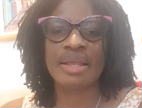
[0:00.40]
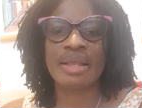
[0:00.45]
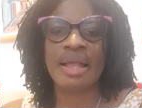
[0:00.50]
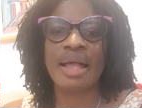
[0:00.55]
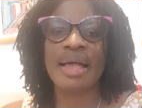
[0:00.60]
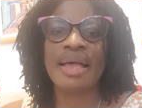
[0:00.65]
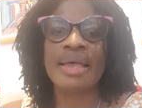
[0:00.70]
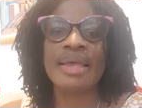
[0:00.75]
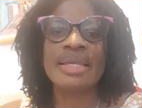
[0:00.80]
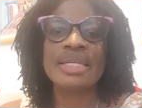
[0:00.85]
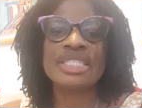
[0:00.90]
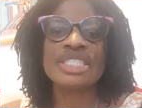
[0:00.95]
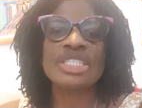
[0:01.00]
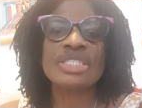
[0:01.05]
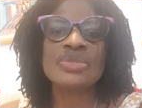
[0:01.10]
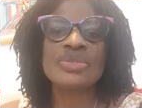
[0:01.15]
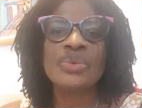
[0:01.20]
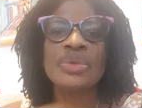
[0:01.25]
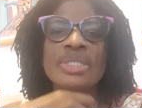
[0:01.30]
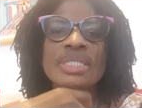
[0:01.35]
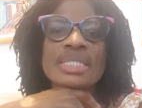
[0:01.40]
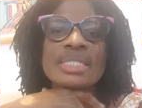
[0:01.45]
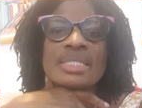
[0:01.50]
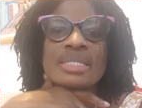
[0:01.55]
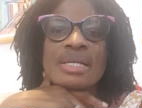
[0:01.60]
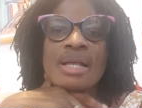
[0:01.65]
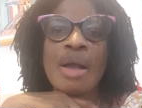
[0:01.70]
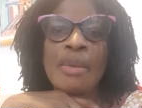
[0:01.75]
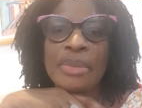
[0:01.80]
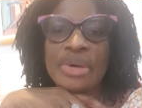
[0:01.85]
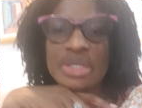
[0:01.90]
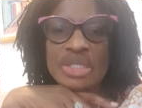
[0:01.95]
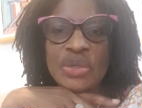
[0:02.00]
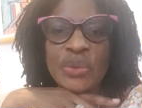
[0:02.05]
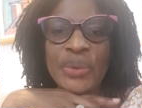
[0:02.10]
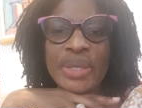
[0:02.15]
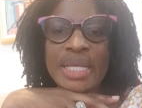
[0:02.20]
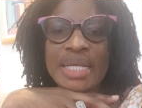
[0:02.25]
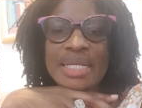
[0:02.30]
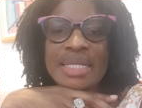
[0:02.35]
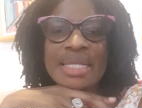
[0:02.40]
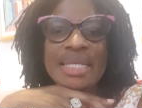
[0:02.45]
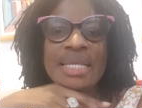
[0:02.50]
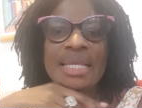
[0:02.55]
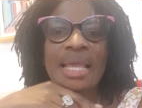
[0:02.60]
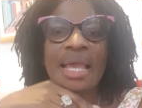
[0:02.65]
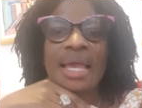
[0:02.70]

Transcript: Hi, I just wanted to come on quickly